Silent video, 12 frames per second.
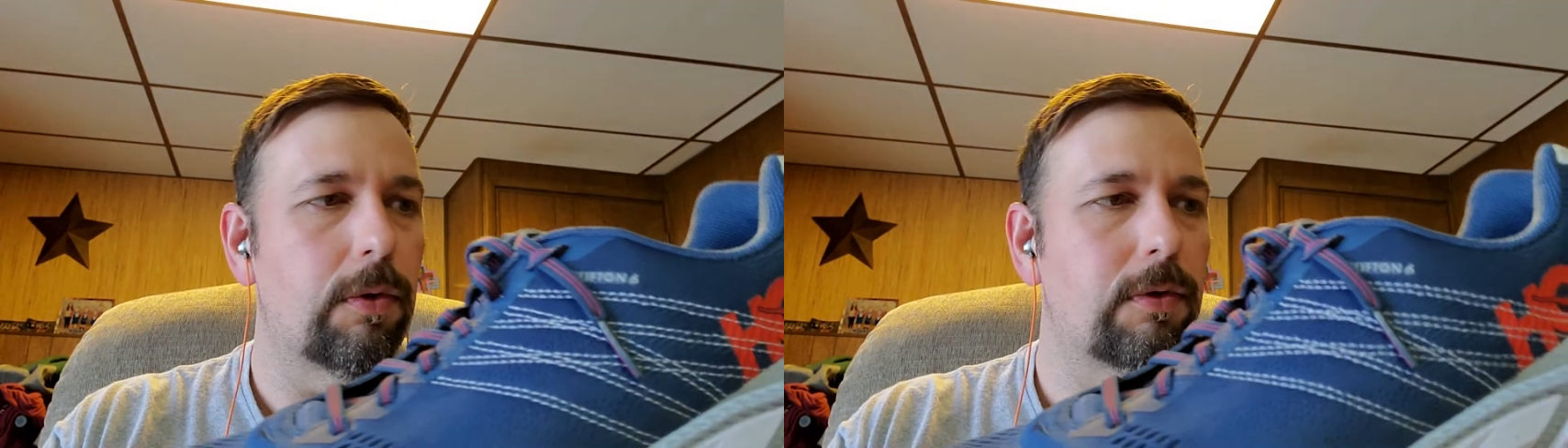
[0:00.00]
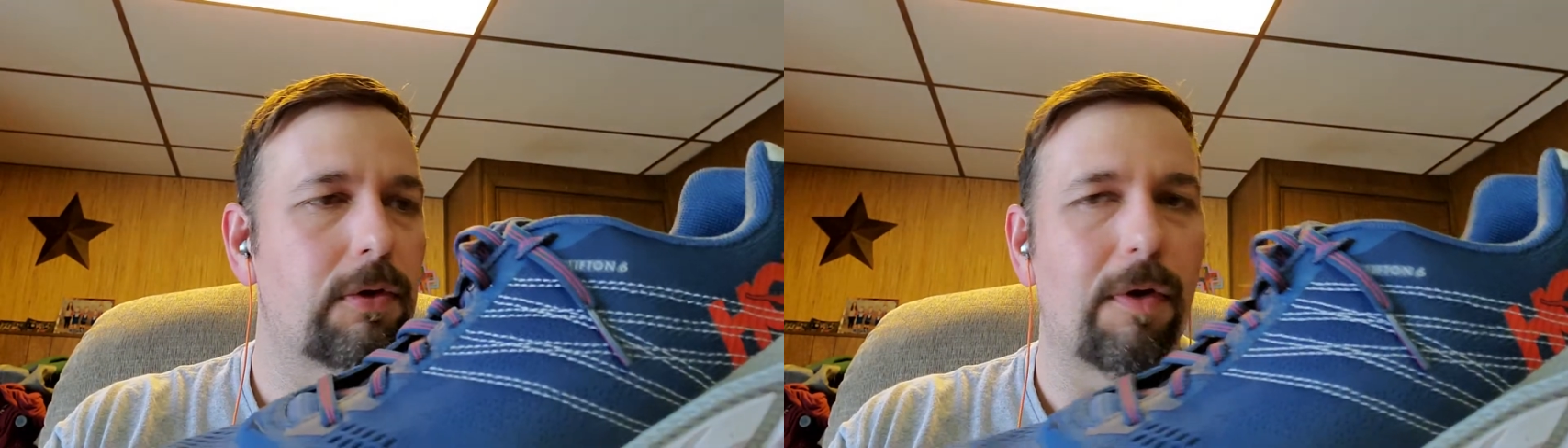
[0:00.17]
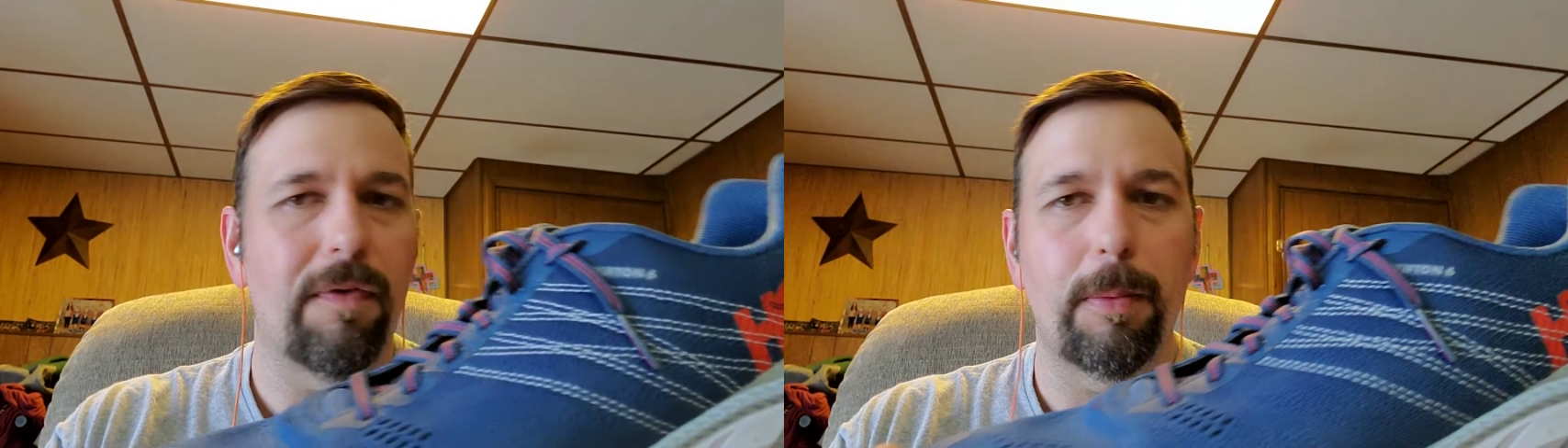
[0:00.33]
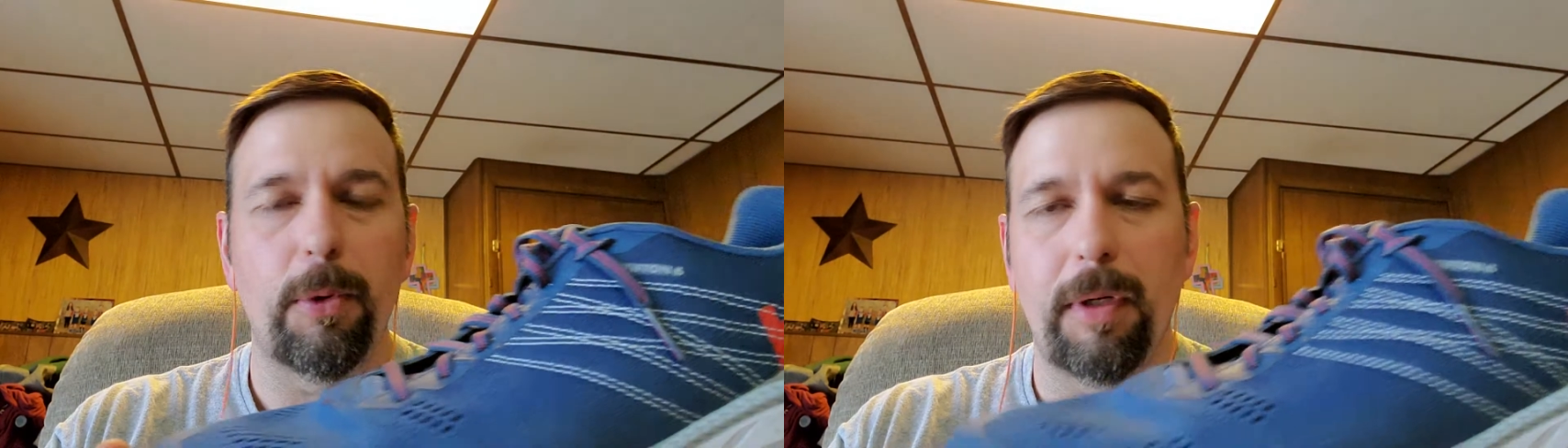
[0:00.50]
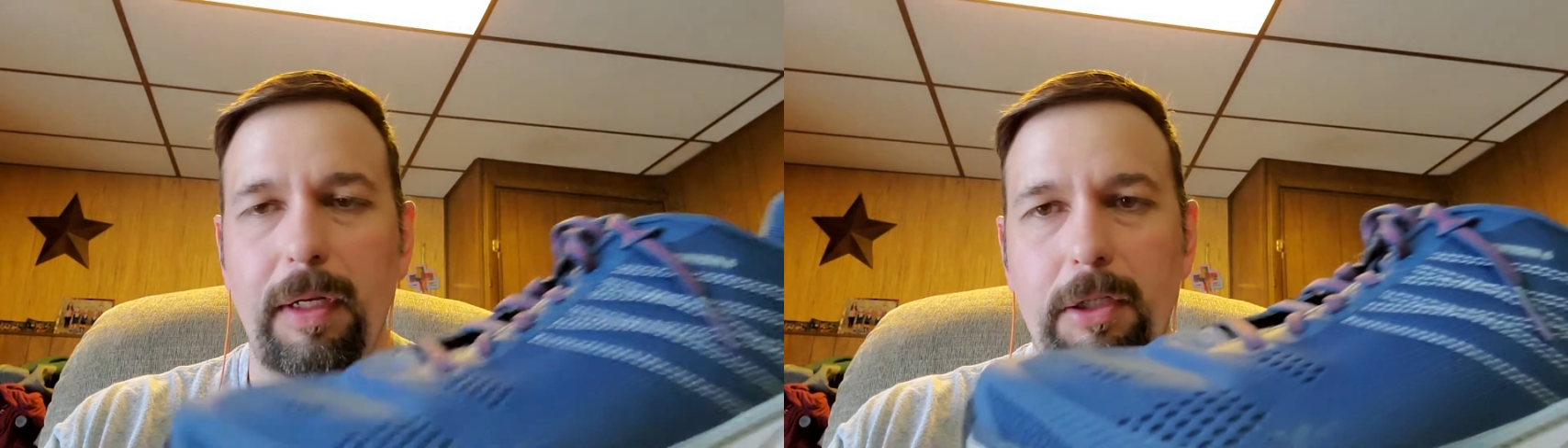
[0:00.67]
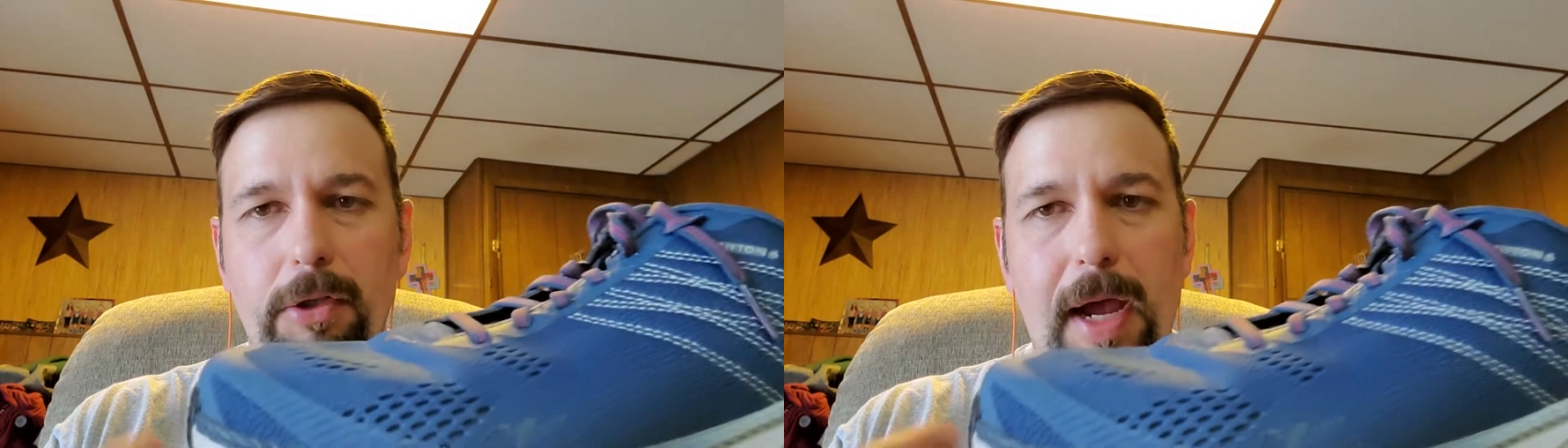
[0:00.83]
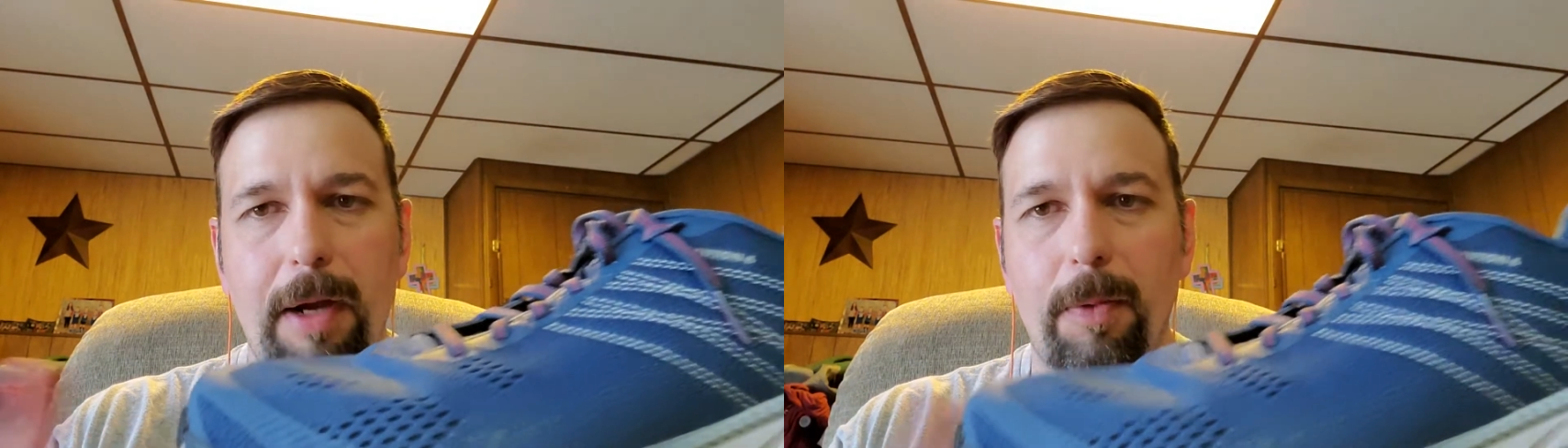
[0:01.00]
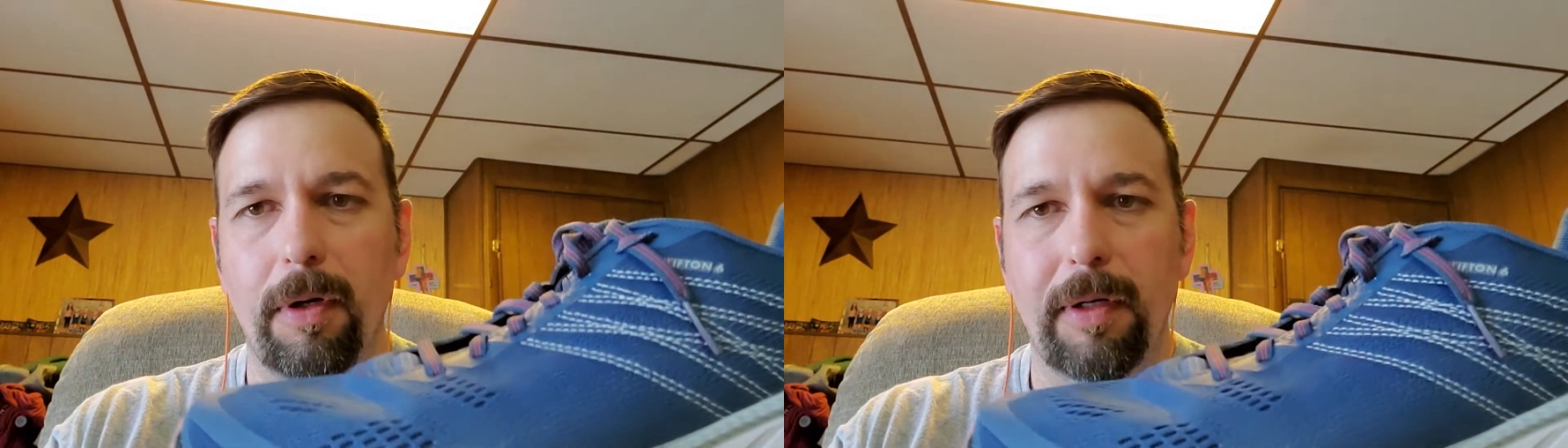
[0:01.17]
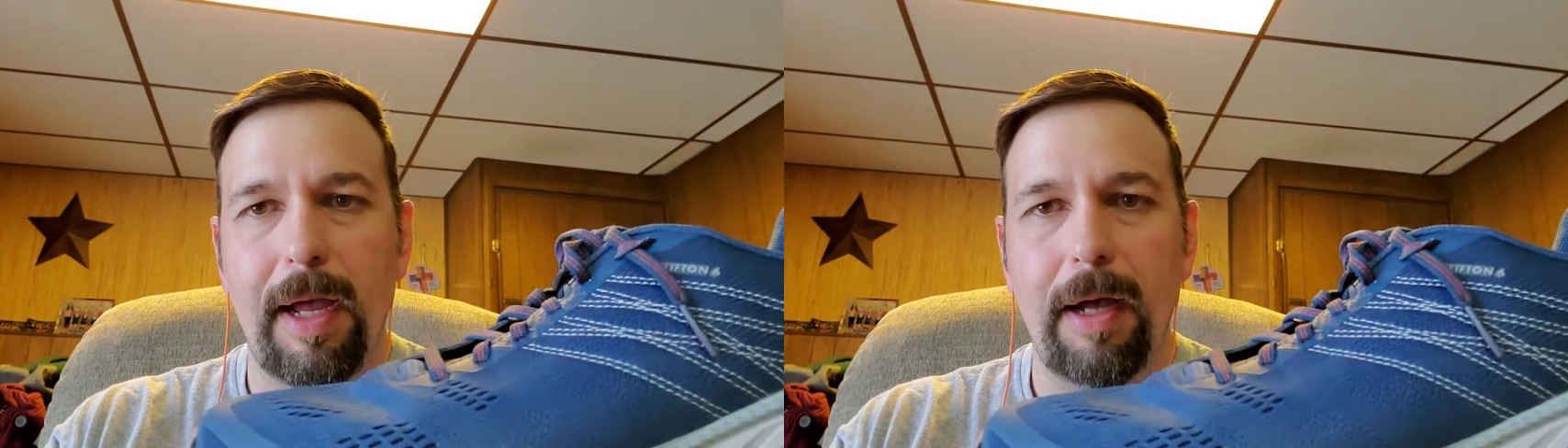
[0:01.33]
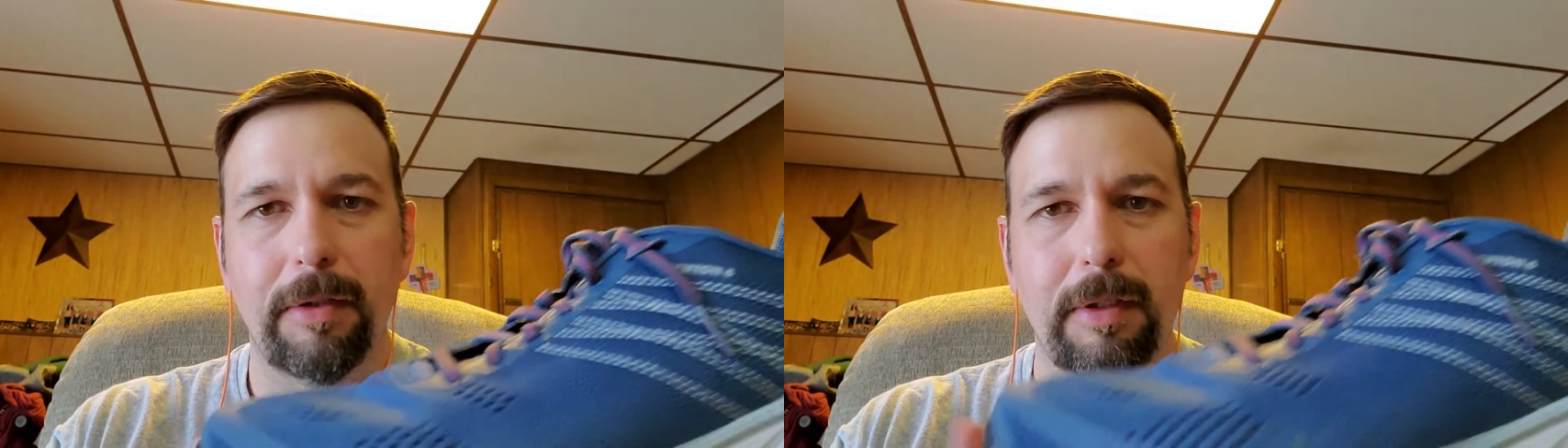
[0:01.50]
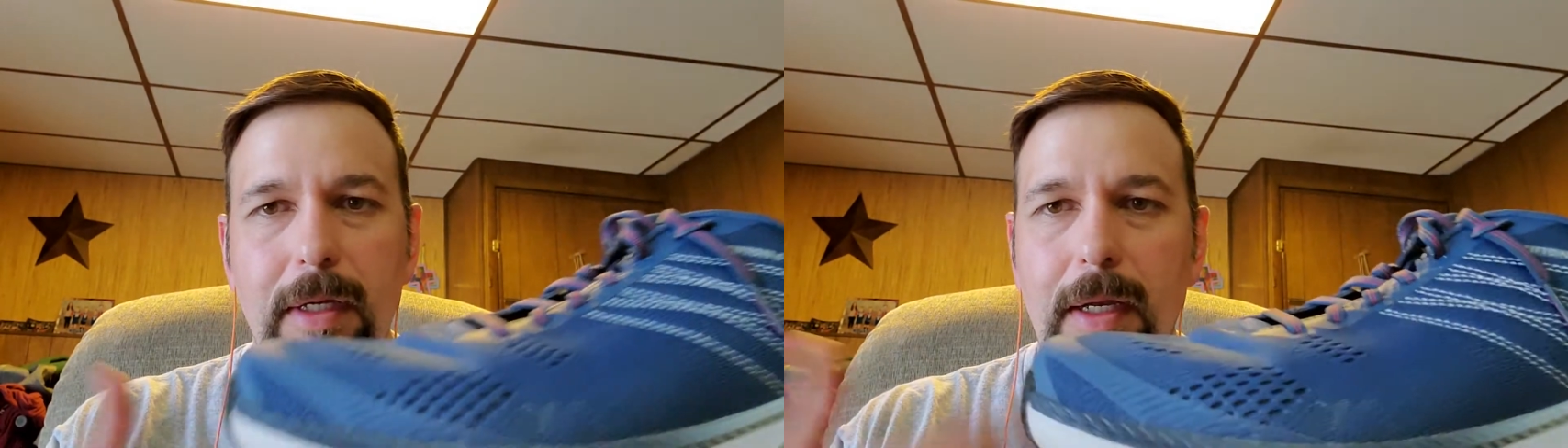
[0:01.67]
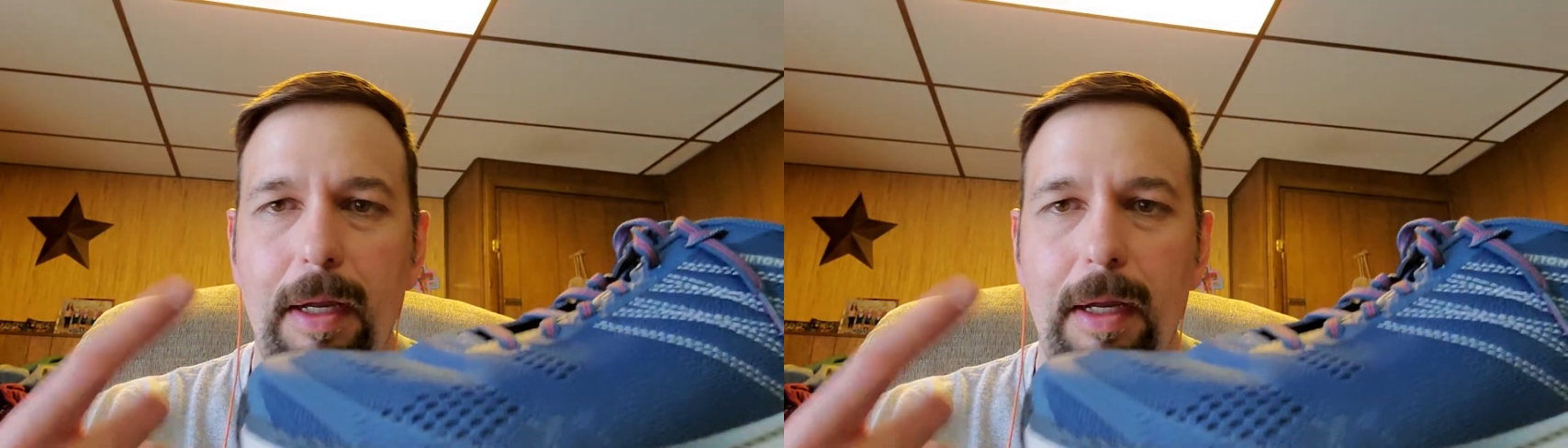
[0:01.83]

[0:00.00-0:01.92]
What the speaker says: So if I'm doing any track workouts,